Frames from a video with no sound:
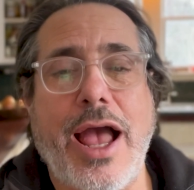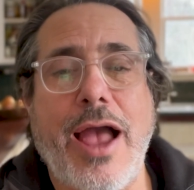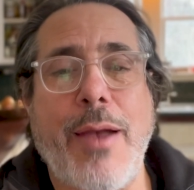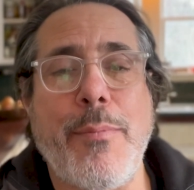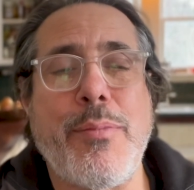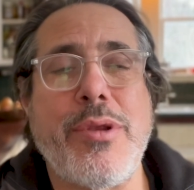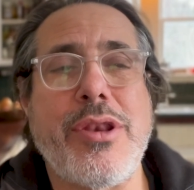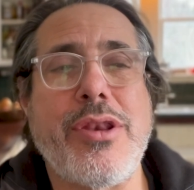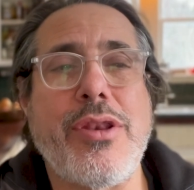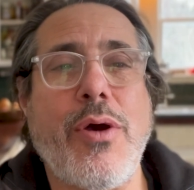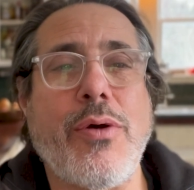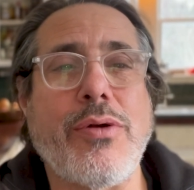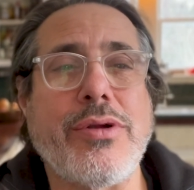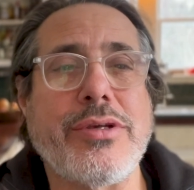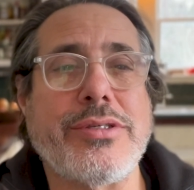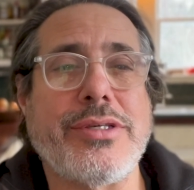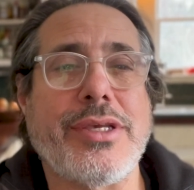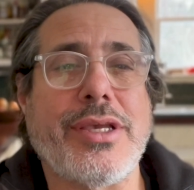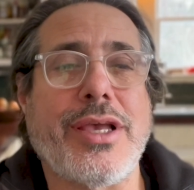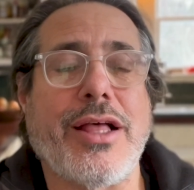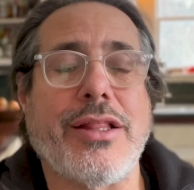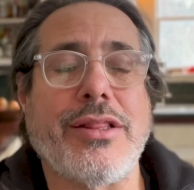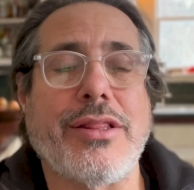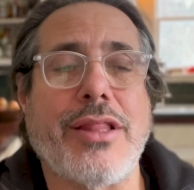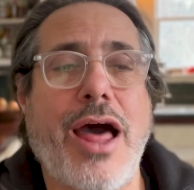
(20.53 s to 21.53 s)
I've been
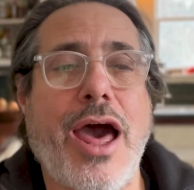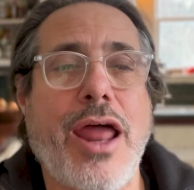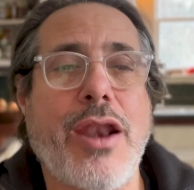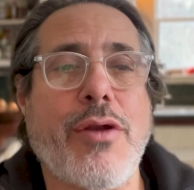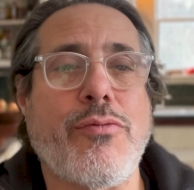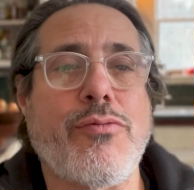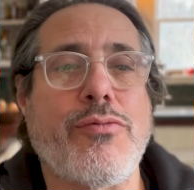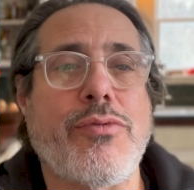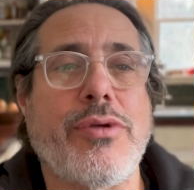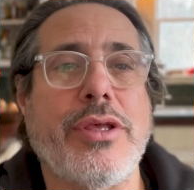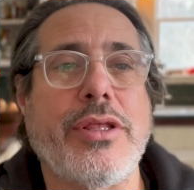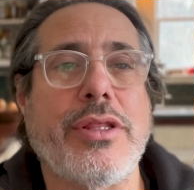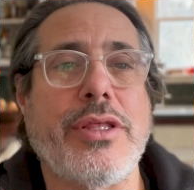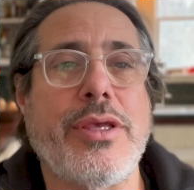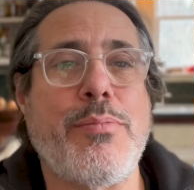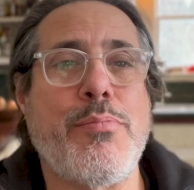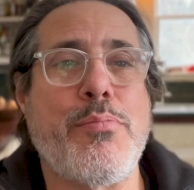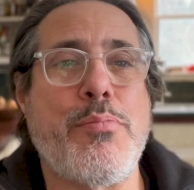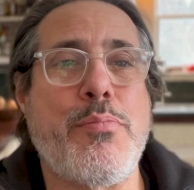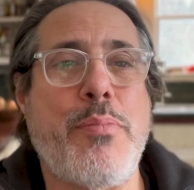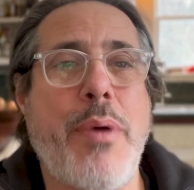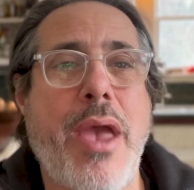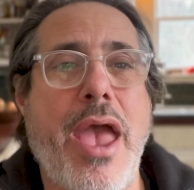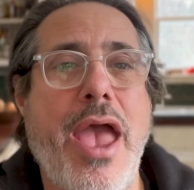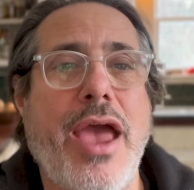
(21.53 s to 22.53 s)
noticing a lot of really
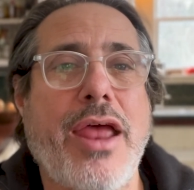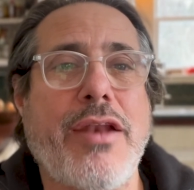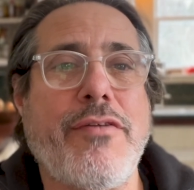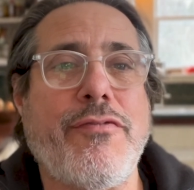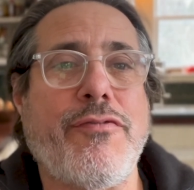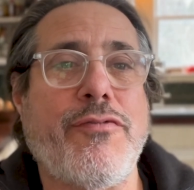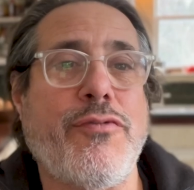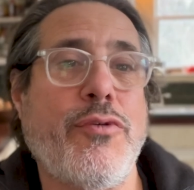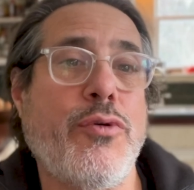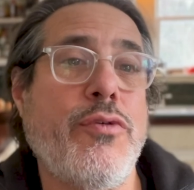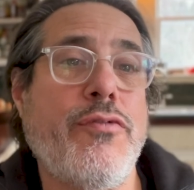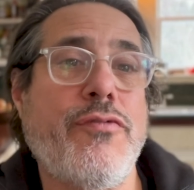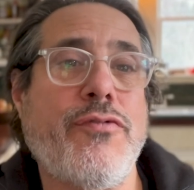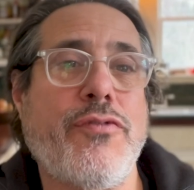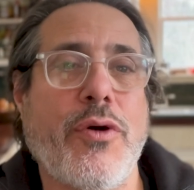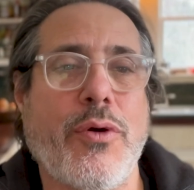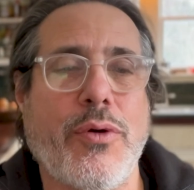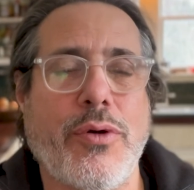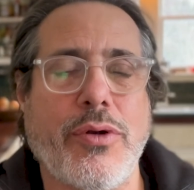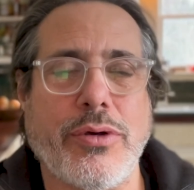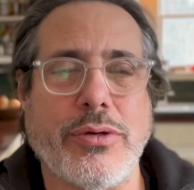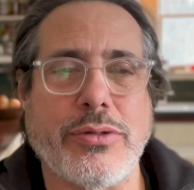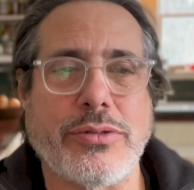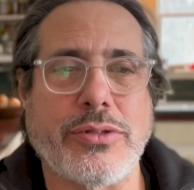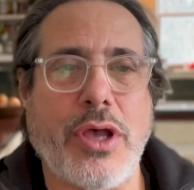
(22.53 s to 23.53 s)
bad food
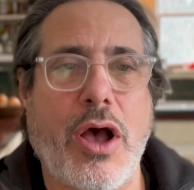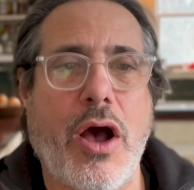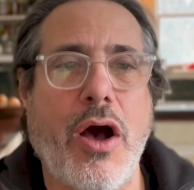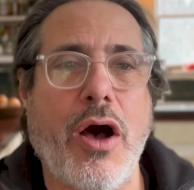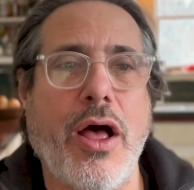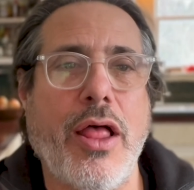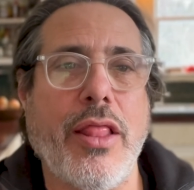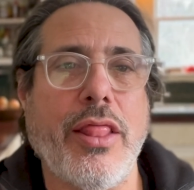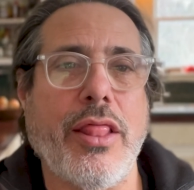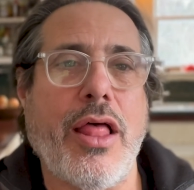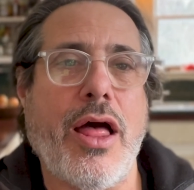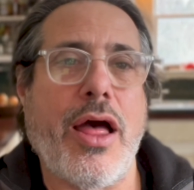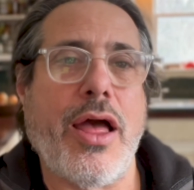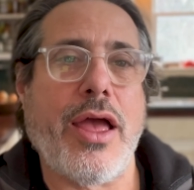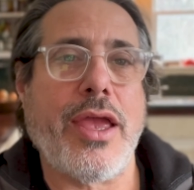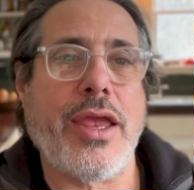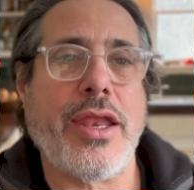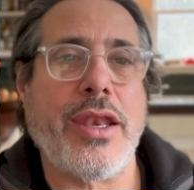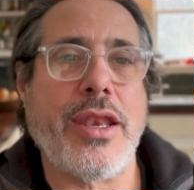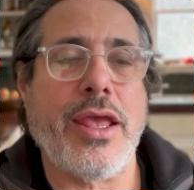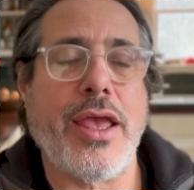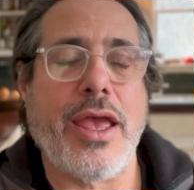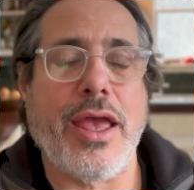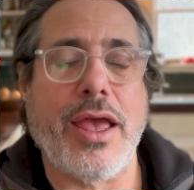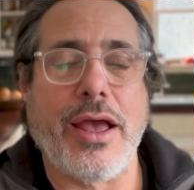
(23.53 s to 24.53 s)
photos
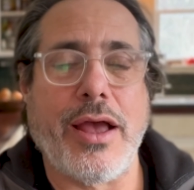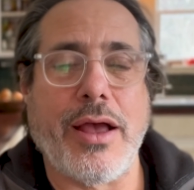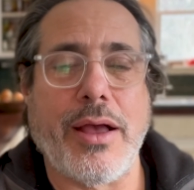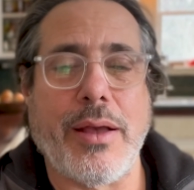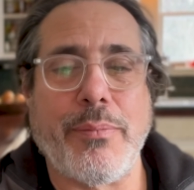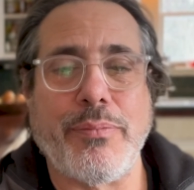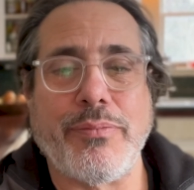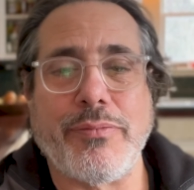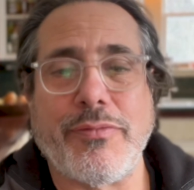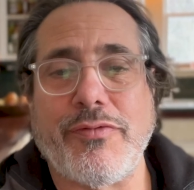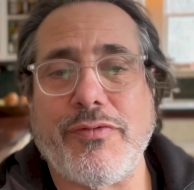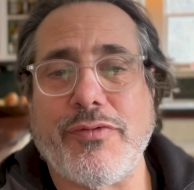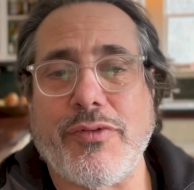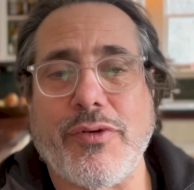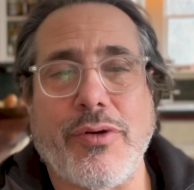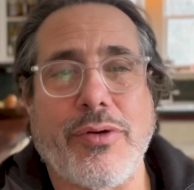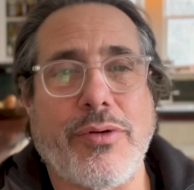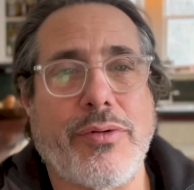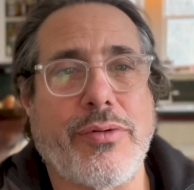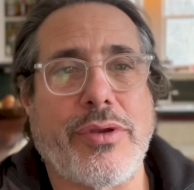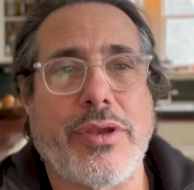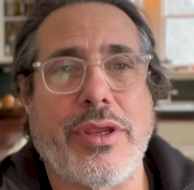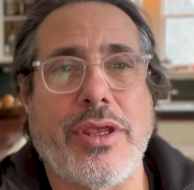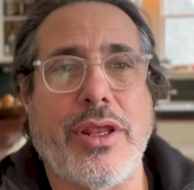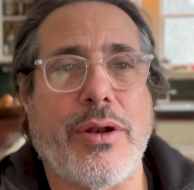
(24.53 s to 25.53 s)
online
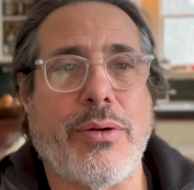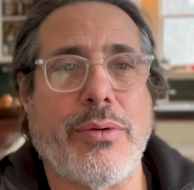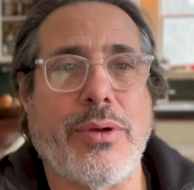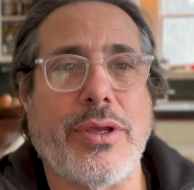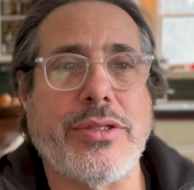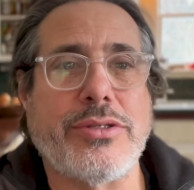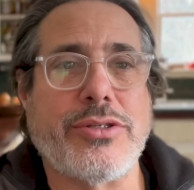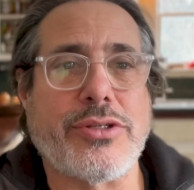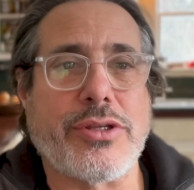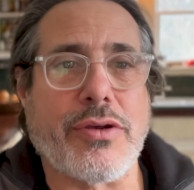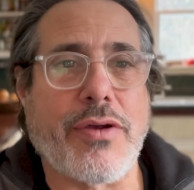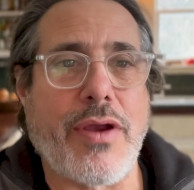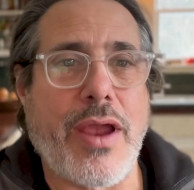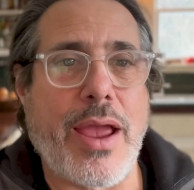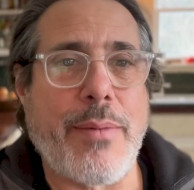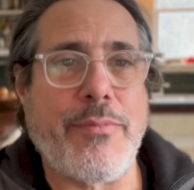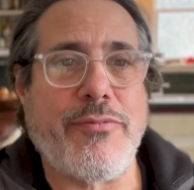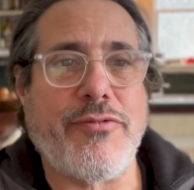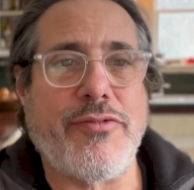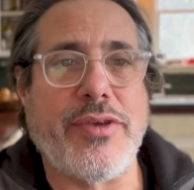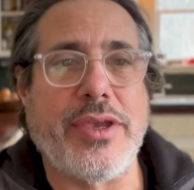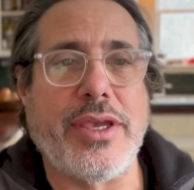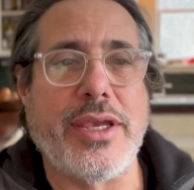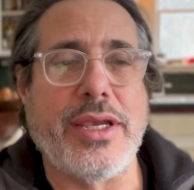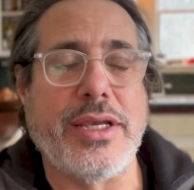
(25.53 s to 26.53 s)
for Instagram
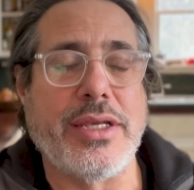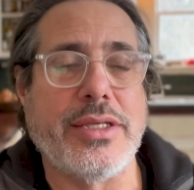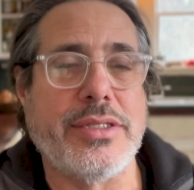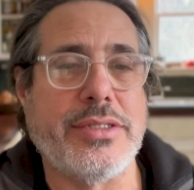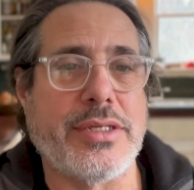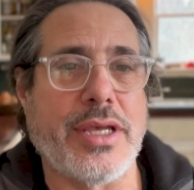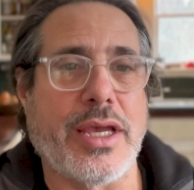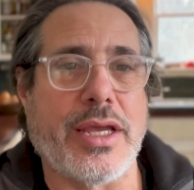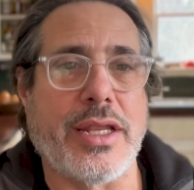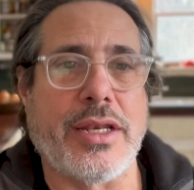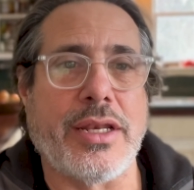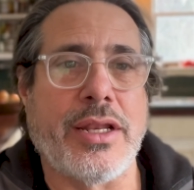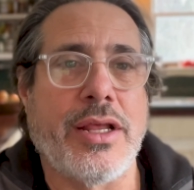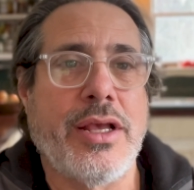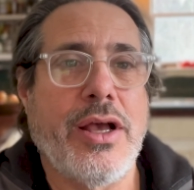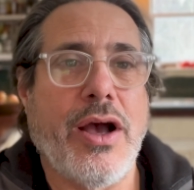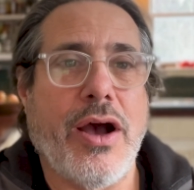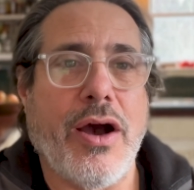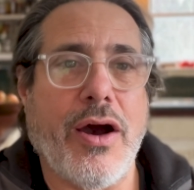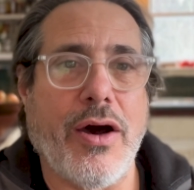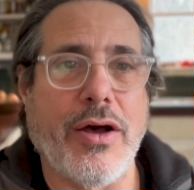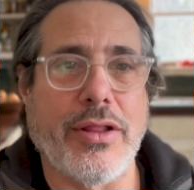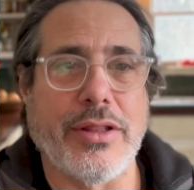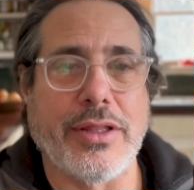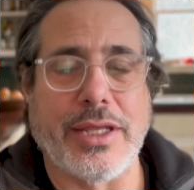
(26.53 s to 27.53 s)
feeds and
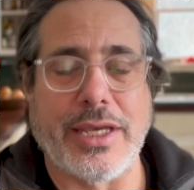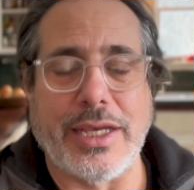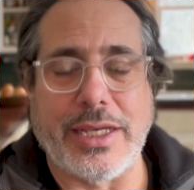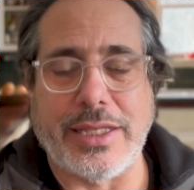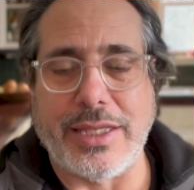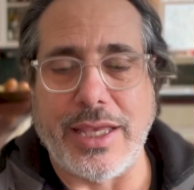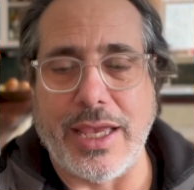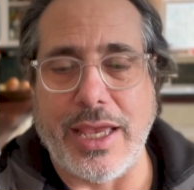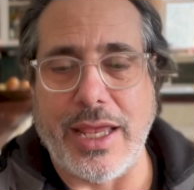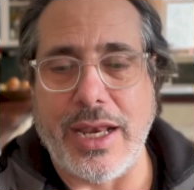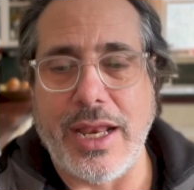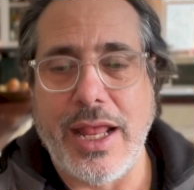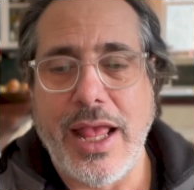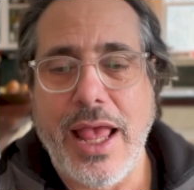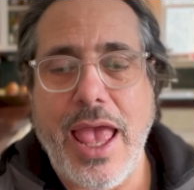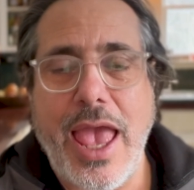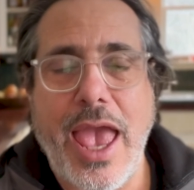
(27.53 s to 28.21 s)
on LinkedIn.